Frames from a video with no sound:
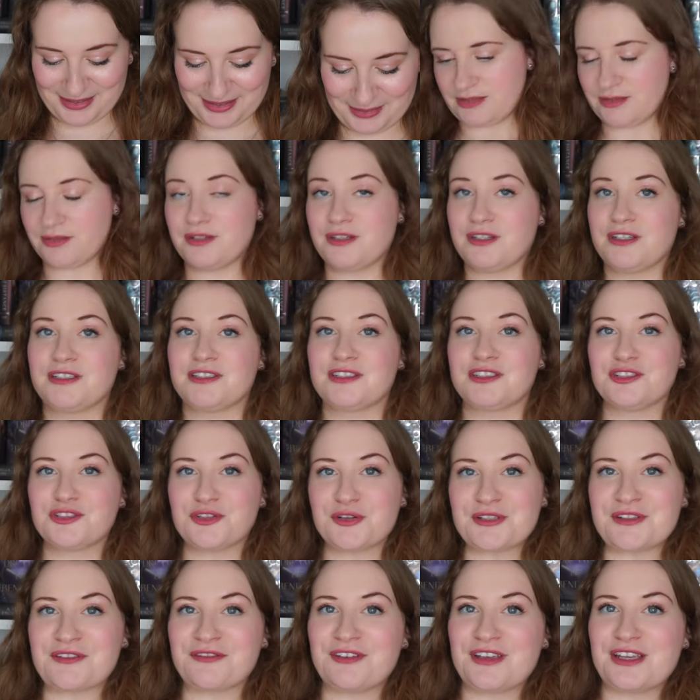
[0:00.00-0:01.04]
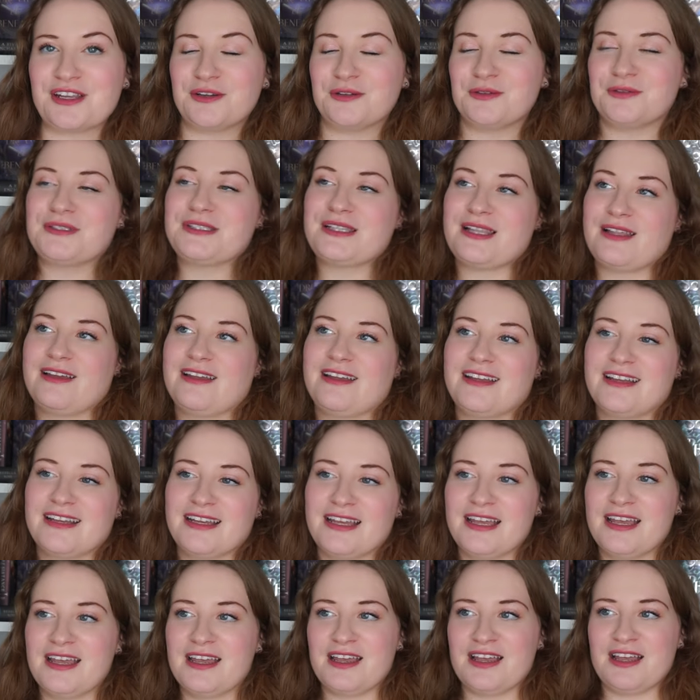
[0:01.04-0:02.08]
So there's Josephine, who's like
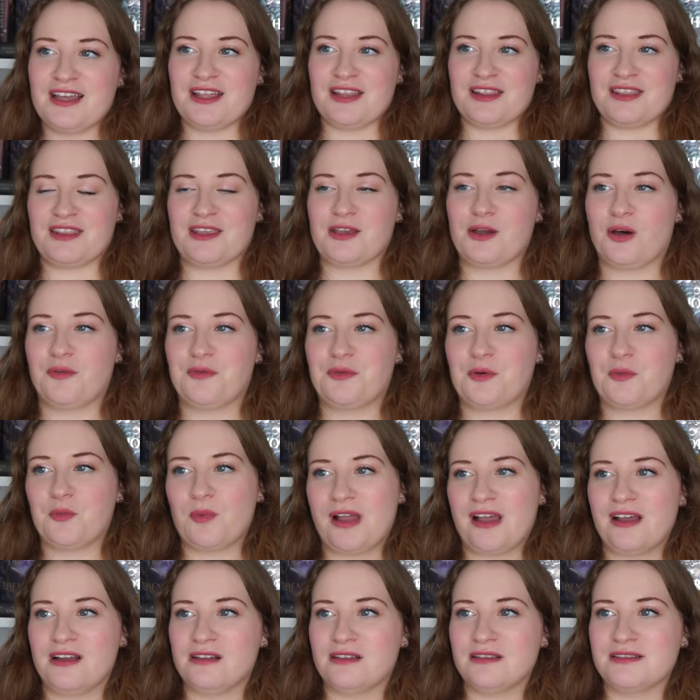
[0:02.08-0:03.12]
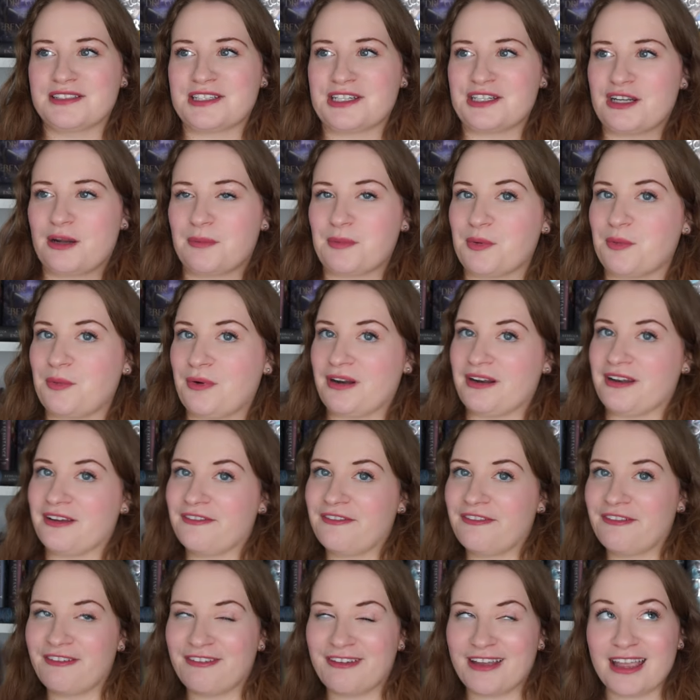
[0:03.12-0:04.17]
the golfer Wells' #1
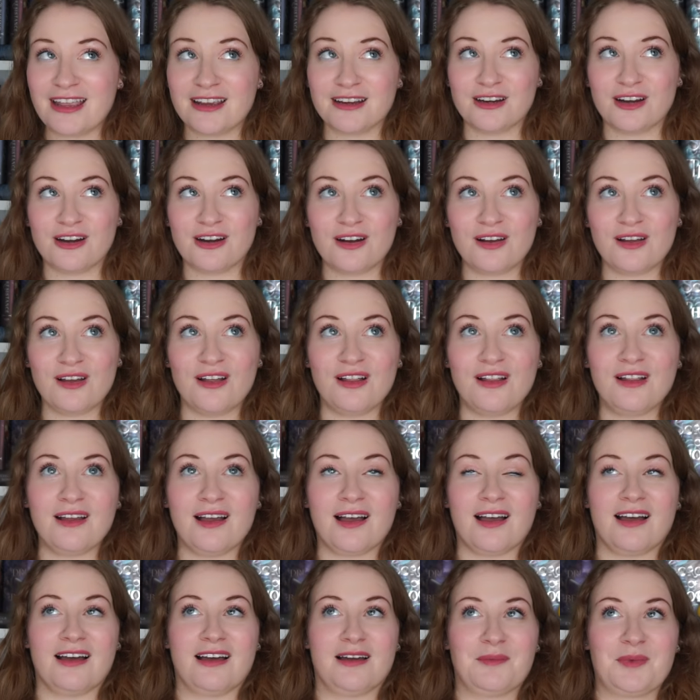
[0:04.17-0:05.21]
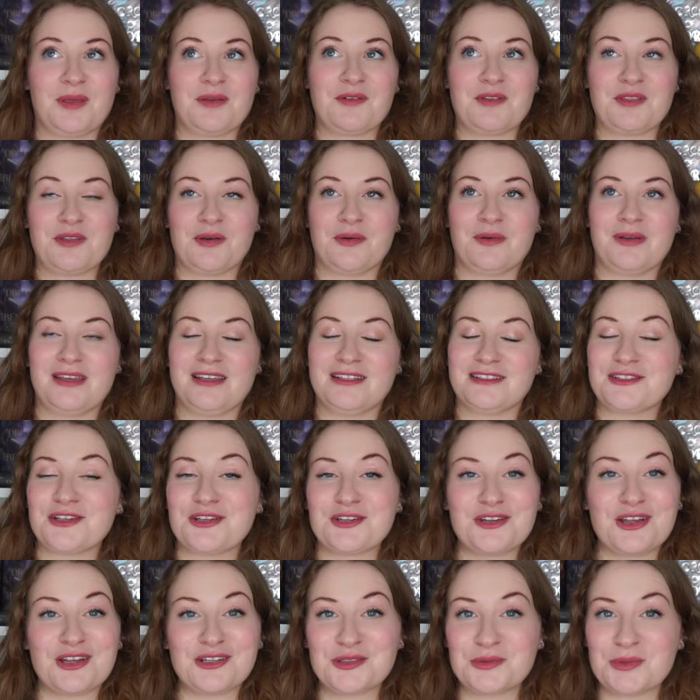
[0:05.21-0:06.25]
fangirl, even though he is
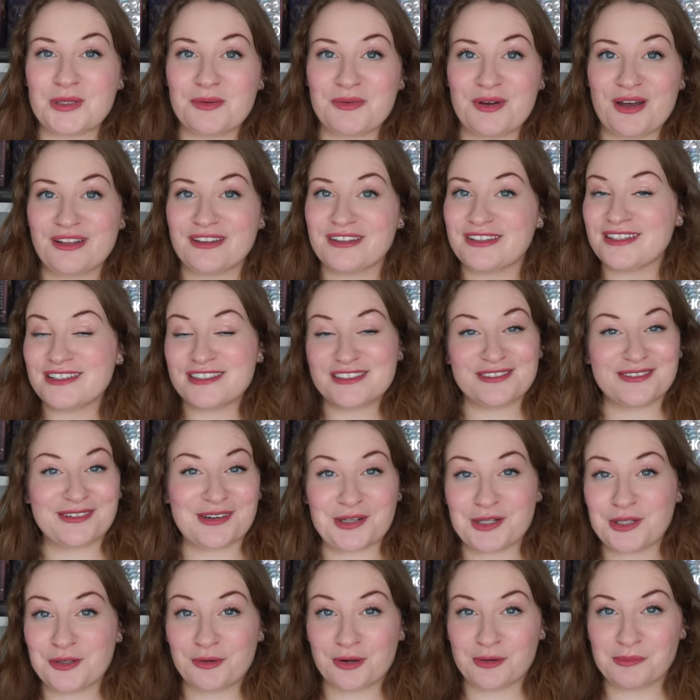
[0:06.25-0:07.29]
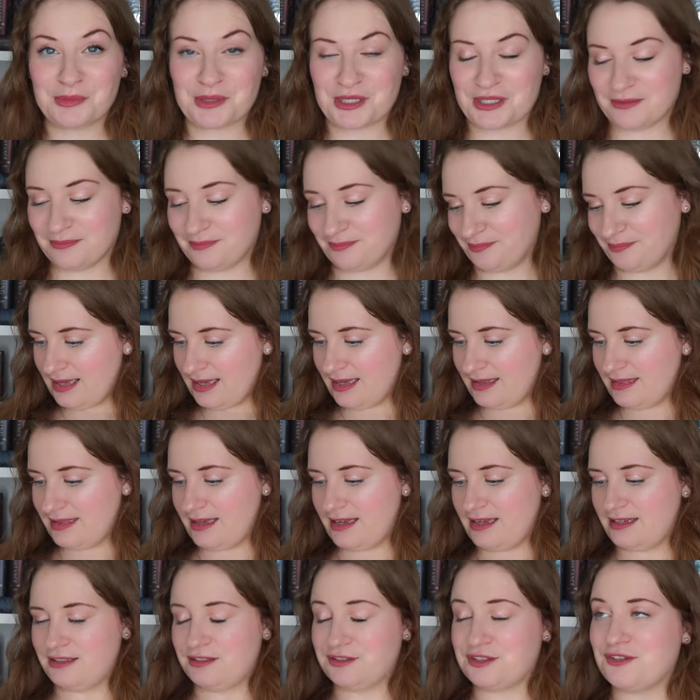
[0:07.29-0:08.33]
not doing well and he's very grumpy. And
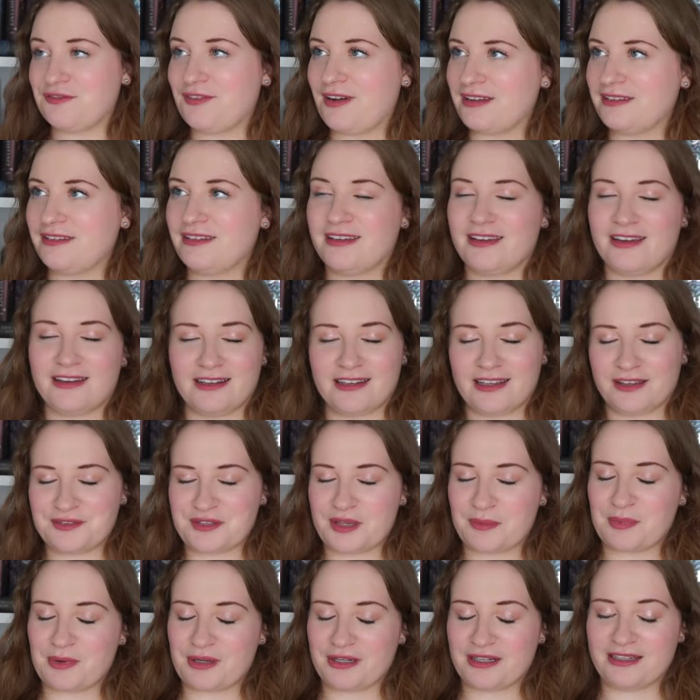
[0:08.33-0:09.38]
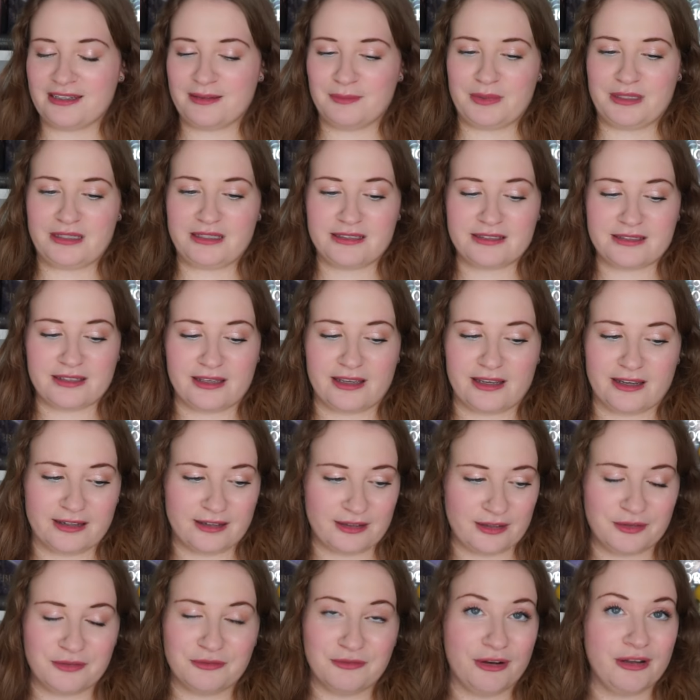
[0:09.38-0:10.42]
then she finally kind of gives up on him and he's like,
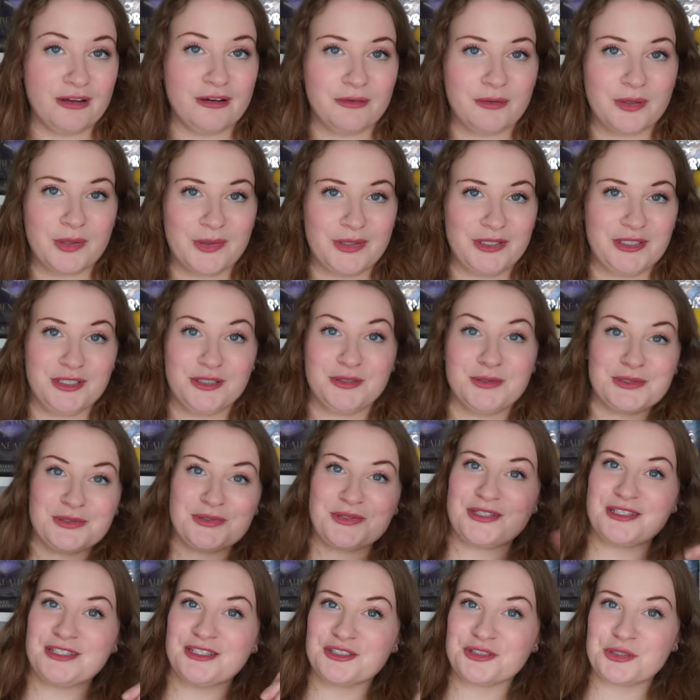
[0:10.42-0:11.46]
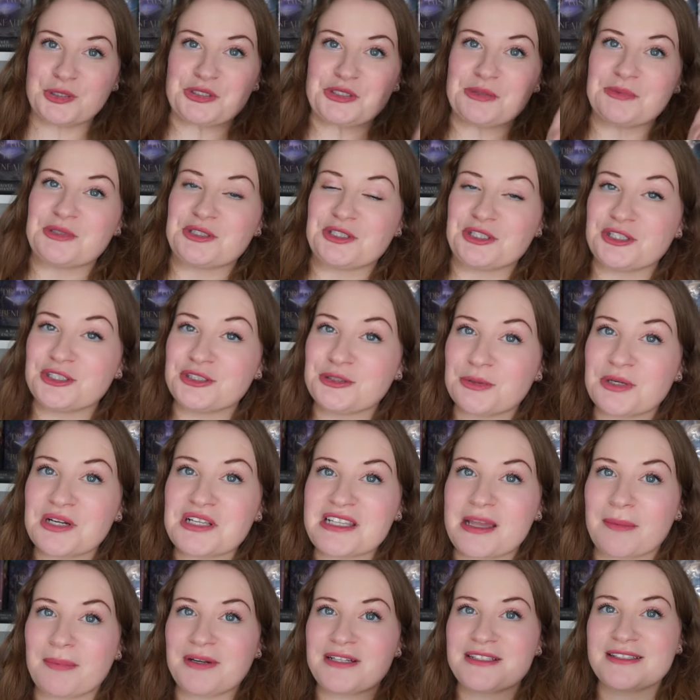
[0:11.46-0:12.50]
oh no, what do I do? So then he shows up to her
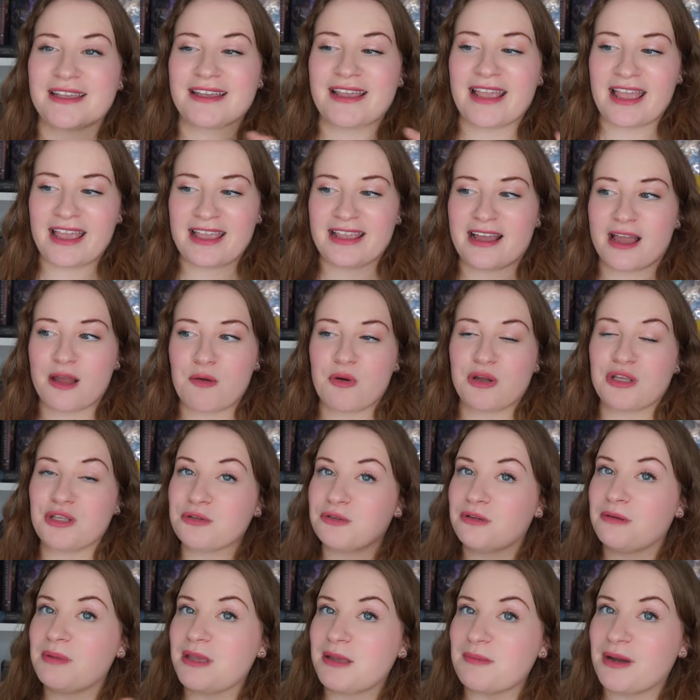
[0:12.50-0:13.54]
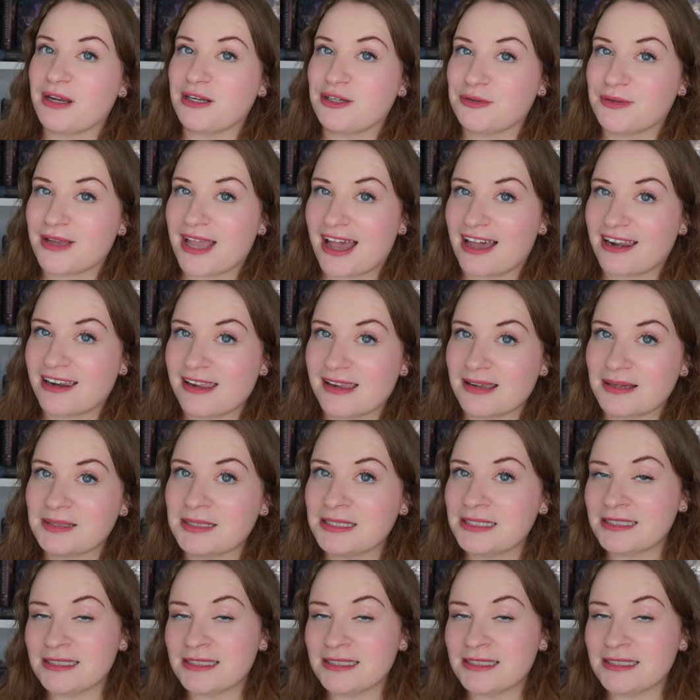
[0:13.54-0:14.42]
doorstep and he's like, hey, I want you to be my new caddy.